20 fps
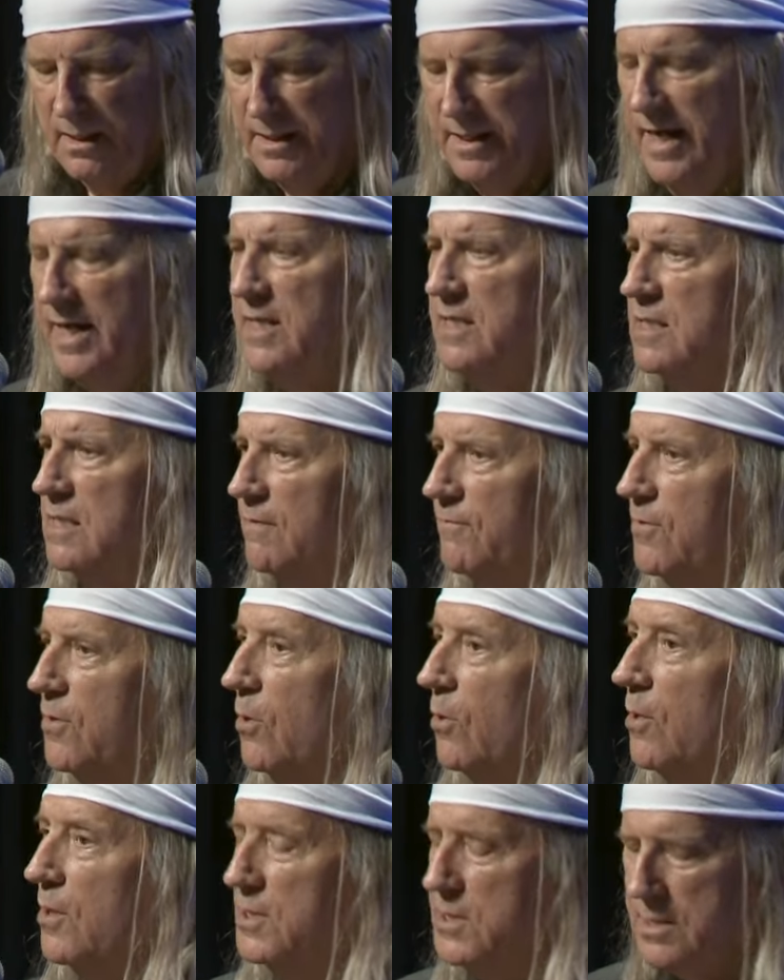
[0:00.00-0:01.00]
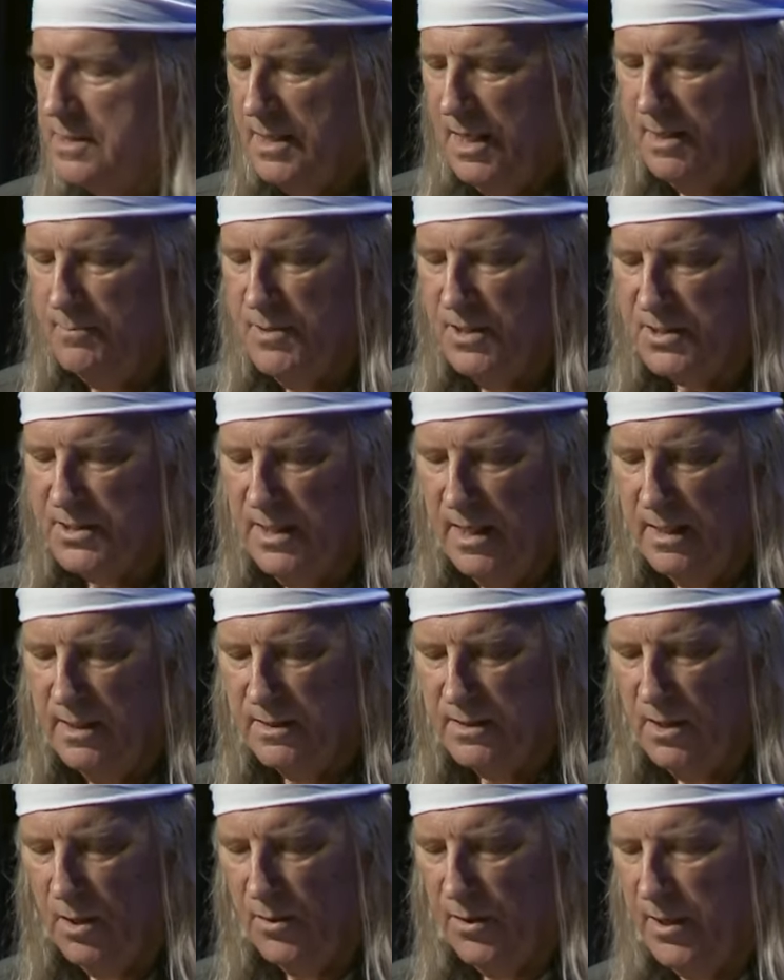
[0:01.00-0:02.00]
Gates, of course, came to San
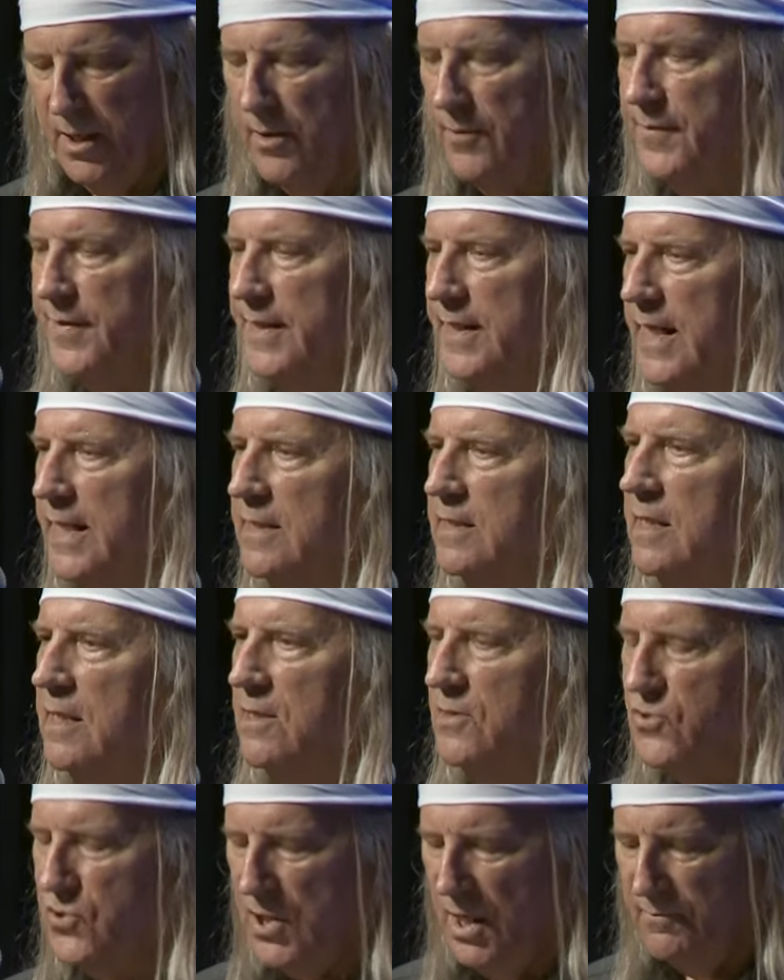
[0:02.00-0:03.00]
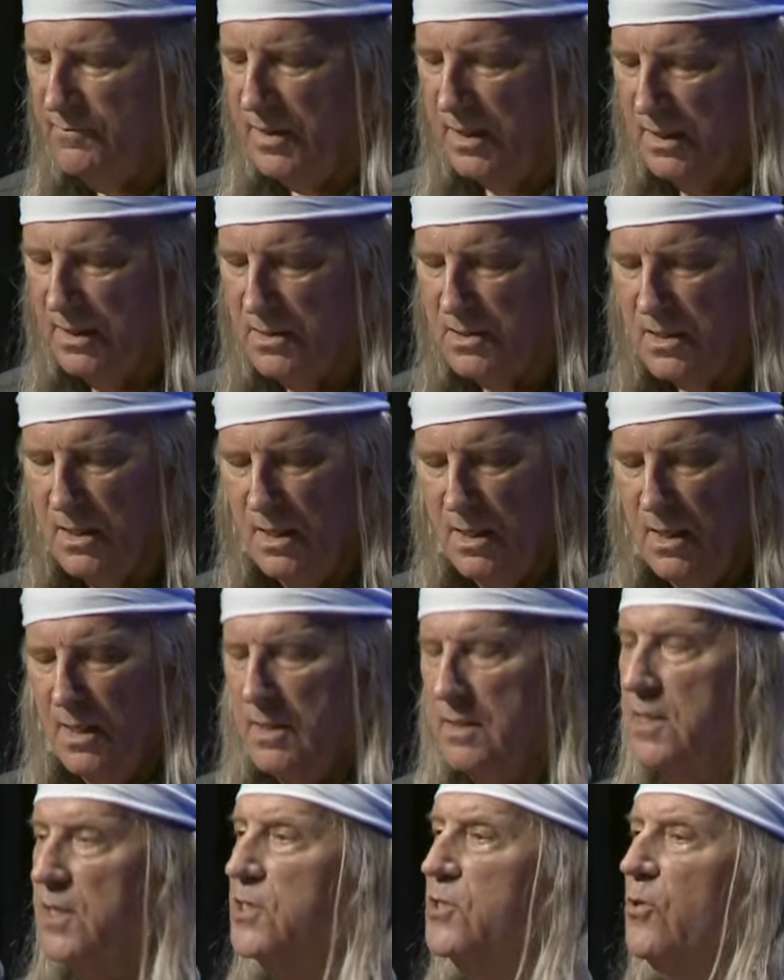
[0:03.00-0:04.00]
Antonio in the 1870s
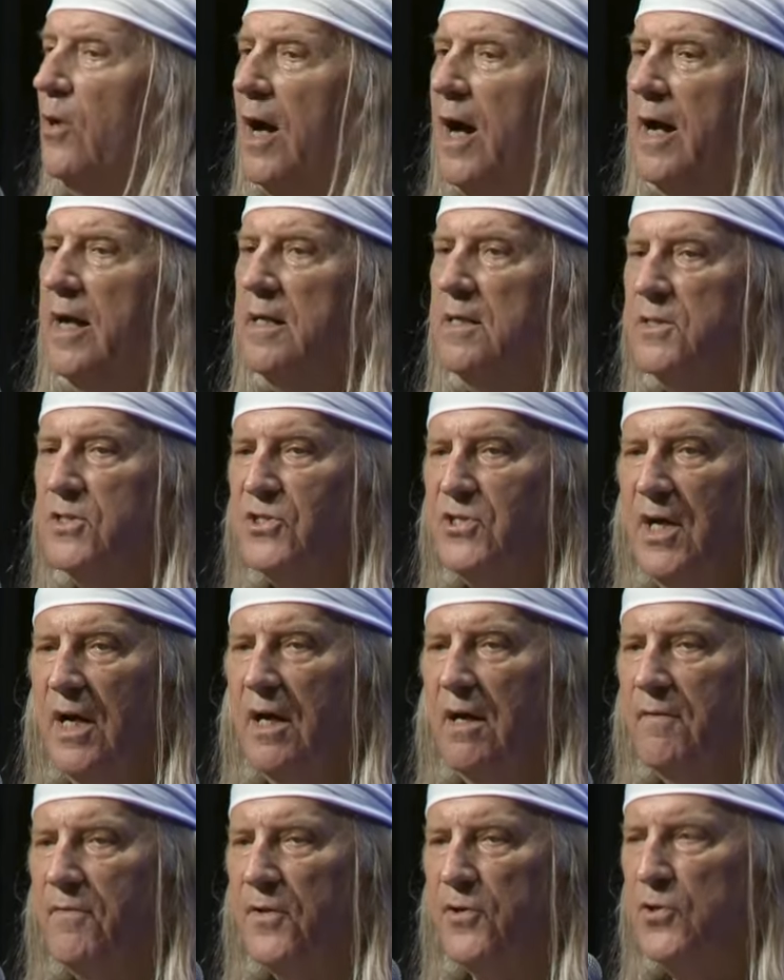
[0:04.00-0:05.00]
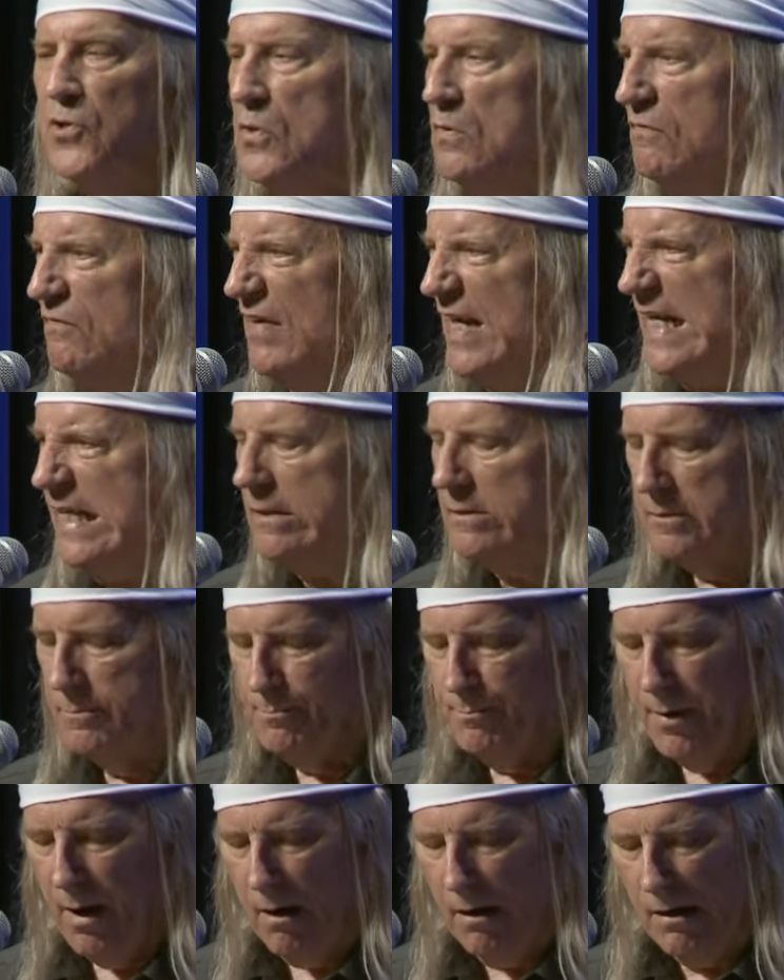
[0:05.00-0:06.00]
to try and sell the
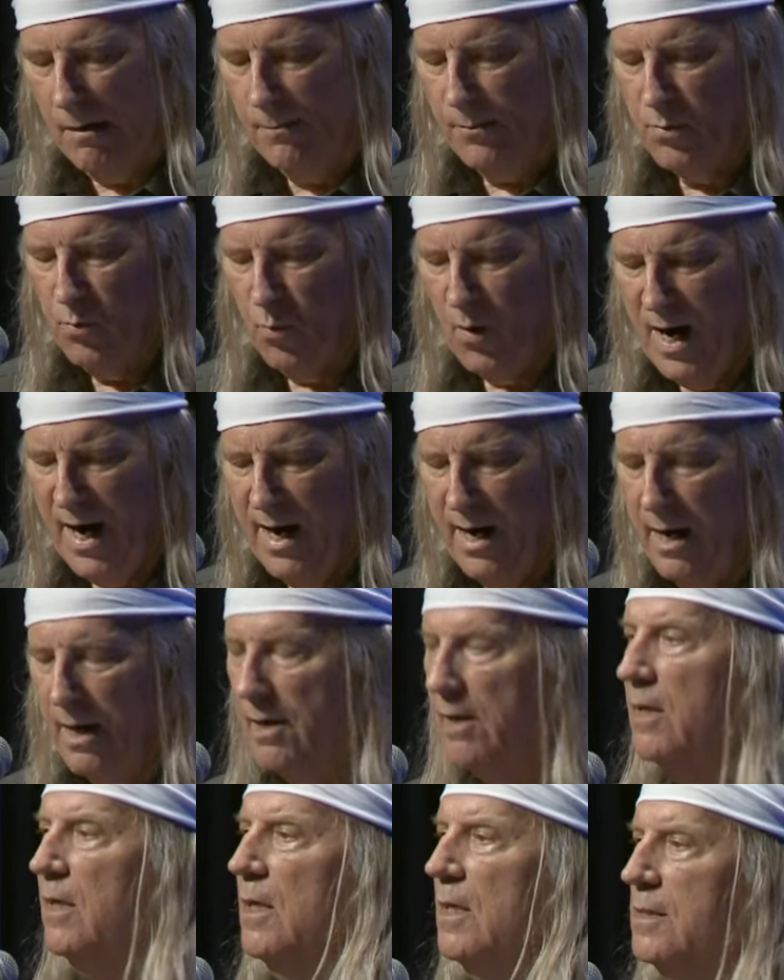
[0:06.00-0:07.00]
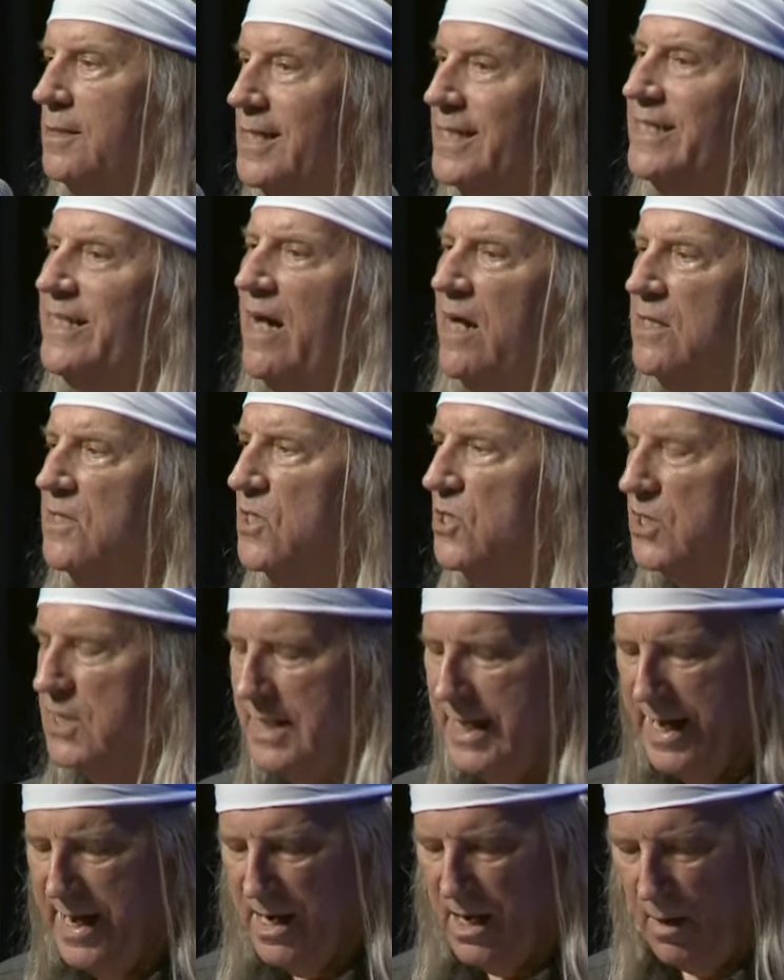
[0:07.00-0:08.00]
newfangled barbed wire to Texas
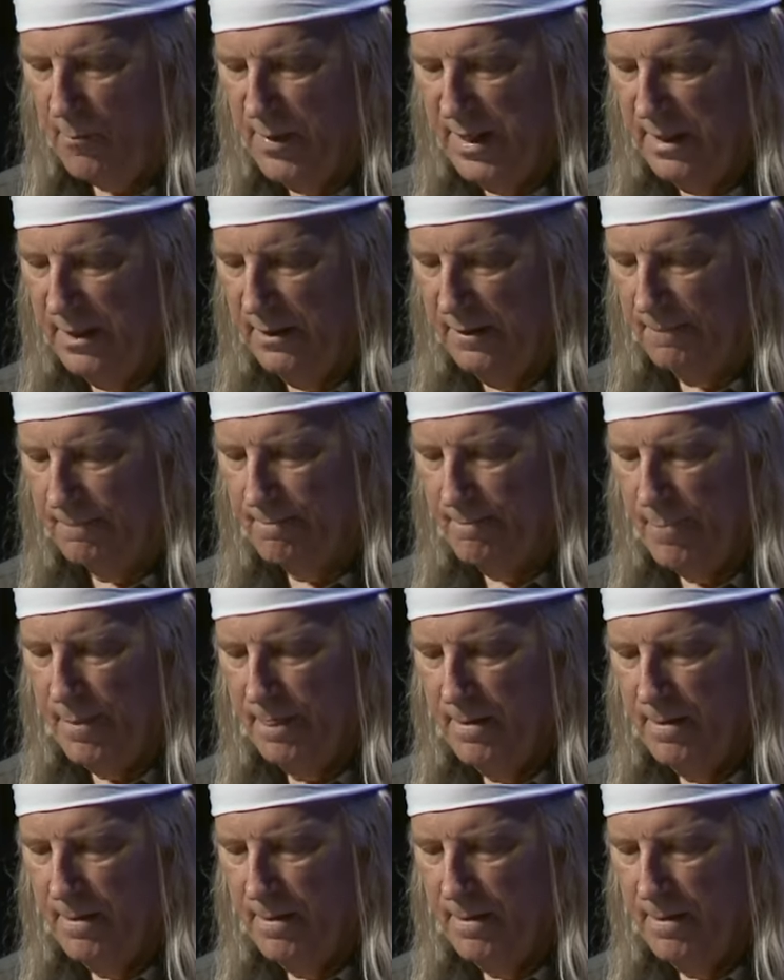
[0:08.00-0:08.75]
cattlemen.